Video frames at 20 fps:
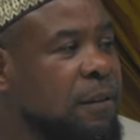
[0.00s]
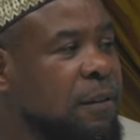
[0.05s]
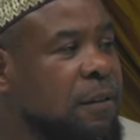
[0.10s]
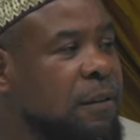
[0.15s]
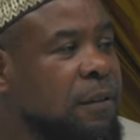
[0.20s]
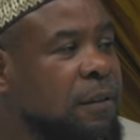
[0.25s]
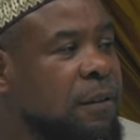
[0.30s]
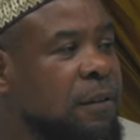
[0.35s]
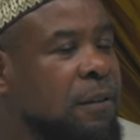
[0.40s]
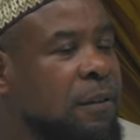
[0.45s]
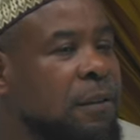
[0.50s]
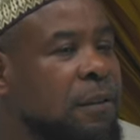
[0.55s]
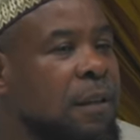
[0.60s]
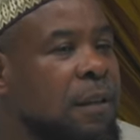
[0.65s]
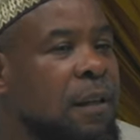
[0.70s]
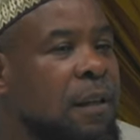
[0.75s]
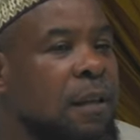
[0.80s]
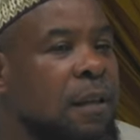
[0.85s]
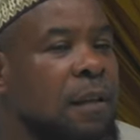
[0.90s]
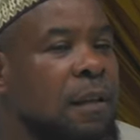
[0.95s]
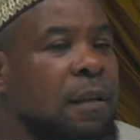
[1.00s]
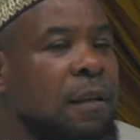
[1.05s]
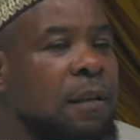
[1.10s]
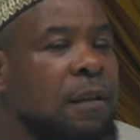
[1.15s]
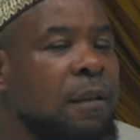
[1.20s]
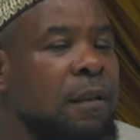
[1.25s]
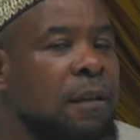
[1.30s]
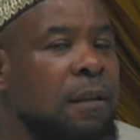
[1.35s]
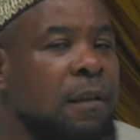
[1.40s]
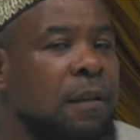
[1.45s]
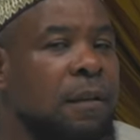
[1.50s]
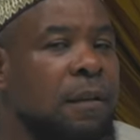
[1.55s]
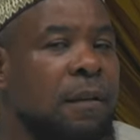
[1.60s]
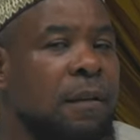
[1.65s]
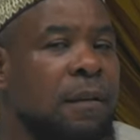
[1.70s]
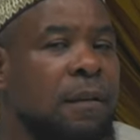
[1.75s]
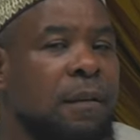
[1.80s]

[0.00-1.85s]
(no one is talking)